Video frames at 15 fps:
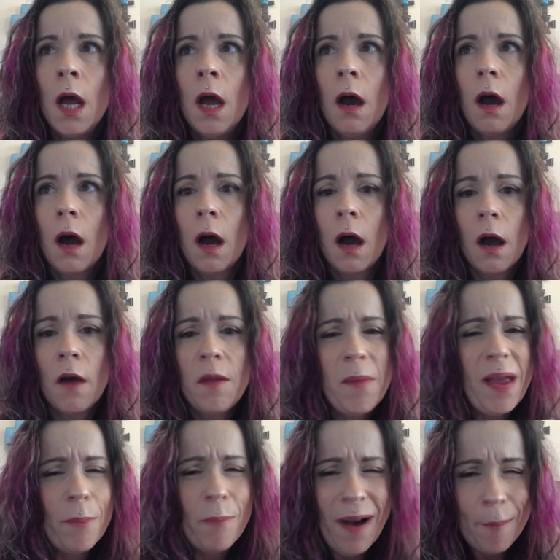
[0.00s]
They
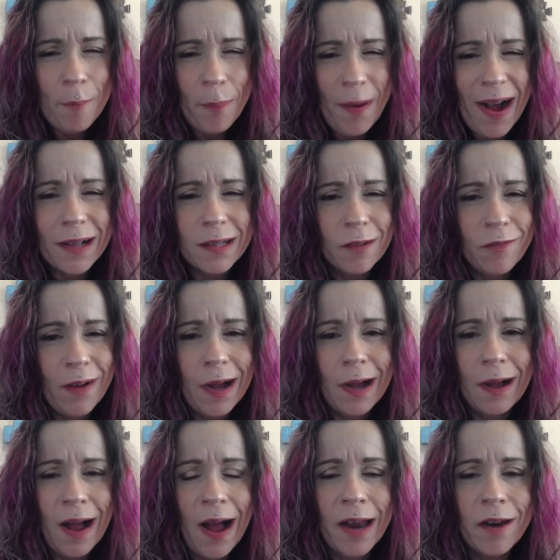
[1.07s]
make
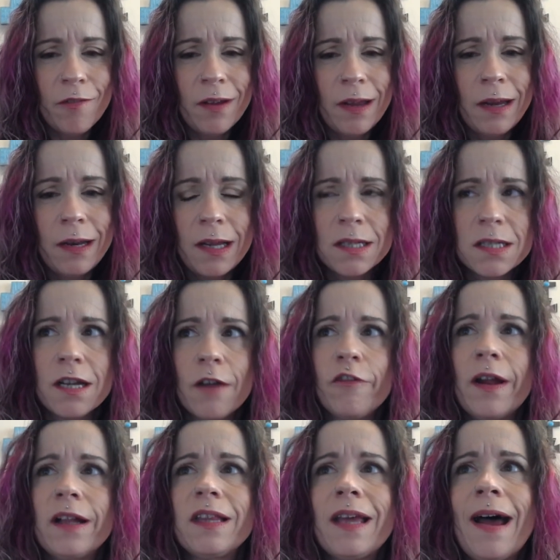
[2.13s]
baklava out of it and stuff
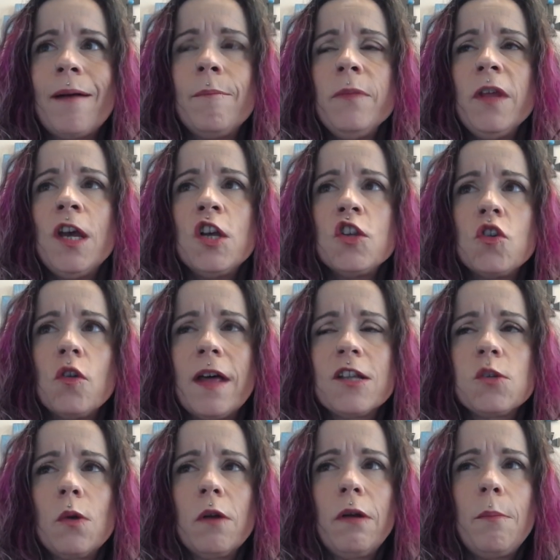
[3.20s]
like that. So
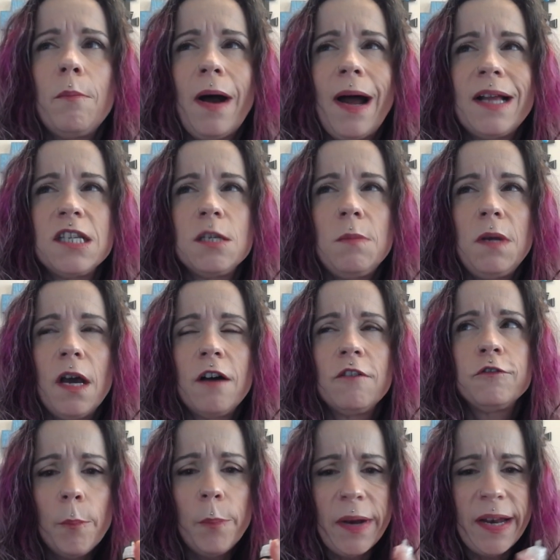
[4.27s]
that's what it reminds me
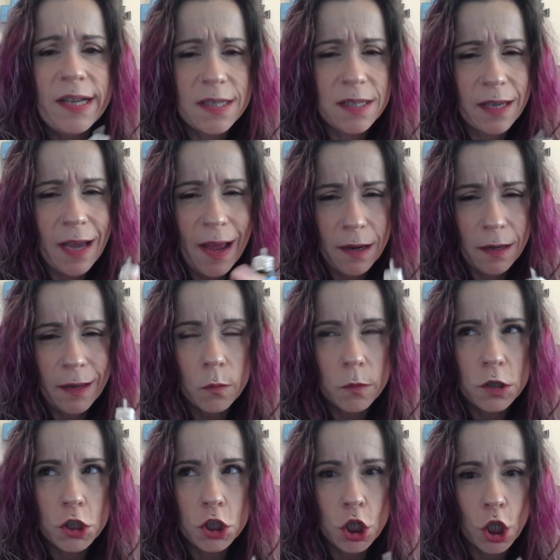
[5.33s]
of, but it's got like
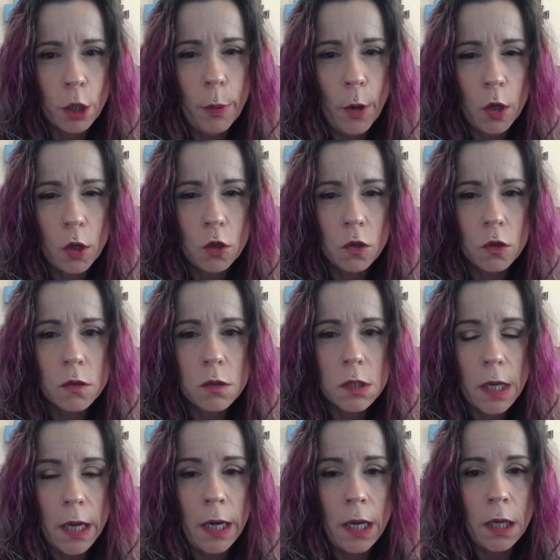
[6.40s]
sugar particles
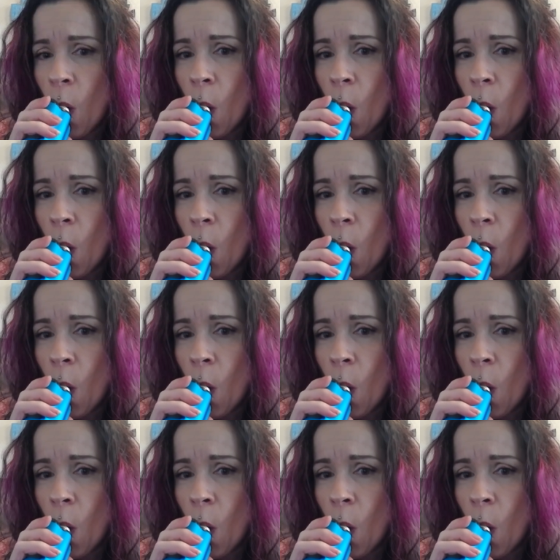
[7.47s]
in it.